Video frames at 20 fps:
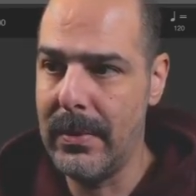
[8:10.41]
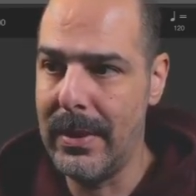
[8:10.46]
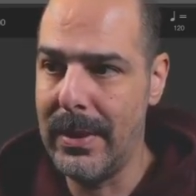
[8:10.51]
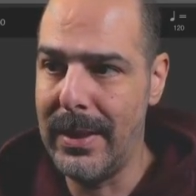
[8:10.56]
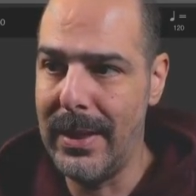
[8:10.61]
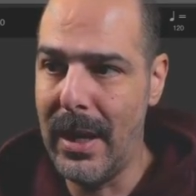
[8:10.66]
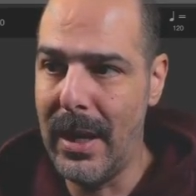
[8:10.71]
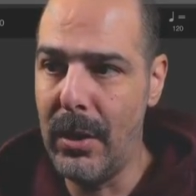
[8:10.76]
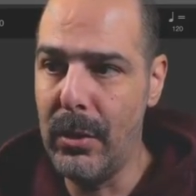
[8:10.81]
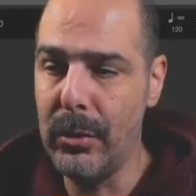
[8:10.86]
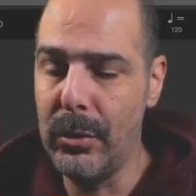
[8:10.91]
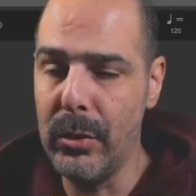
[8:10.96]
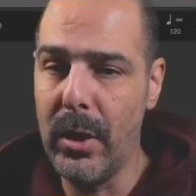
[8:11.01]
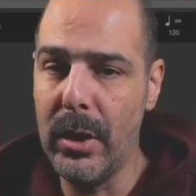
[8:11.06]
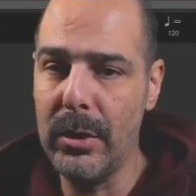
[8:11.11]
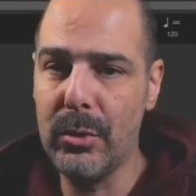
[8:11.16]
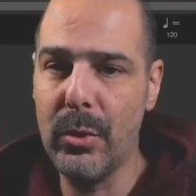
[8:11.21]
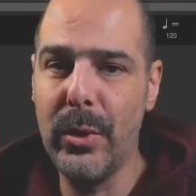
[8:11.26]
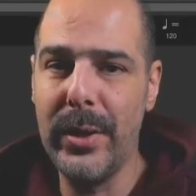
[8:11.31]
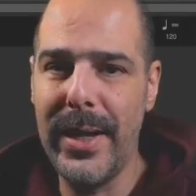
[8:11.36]
now
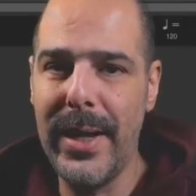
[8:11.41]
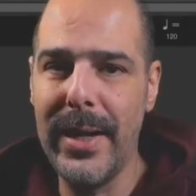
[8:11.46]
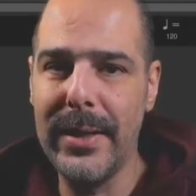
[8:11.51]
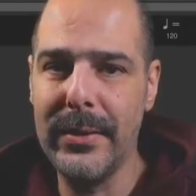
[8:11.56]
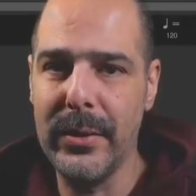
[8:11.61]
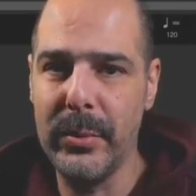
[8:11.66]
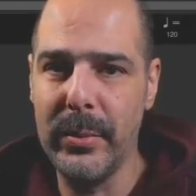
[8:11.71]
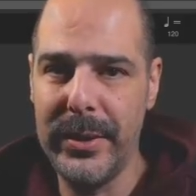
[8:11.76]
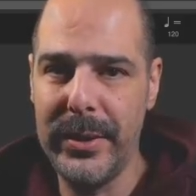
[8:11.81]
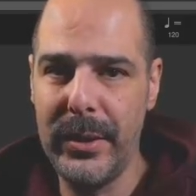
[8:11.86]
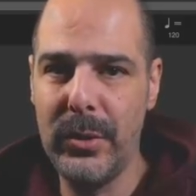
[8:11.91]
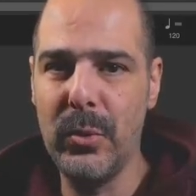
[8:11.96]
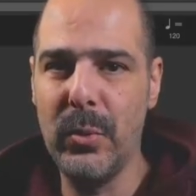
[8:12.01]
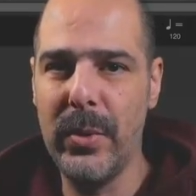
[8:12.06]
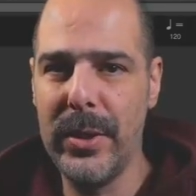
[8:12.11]
not connected, but it